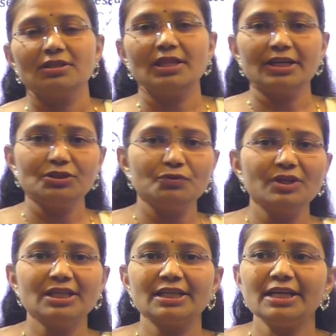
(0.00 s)
then you
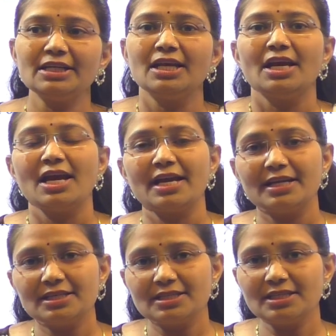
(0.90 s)
will get
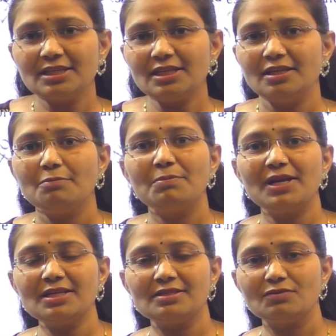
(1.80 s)
NaCl
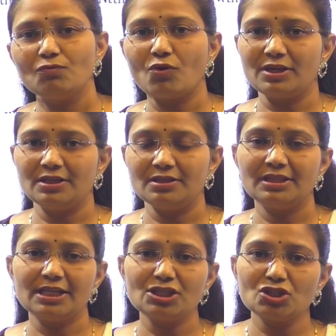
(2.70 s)
plus water,
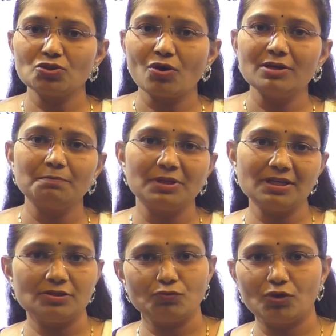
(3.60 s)
that is salt
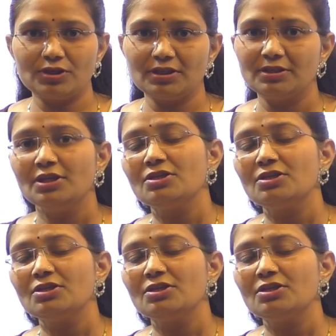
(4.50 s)
plus water.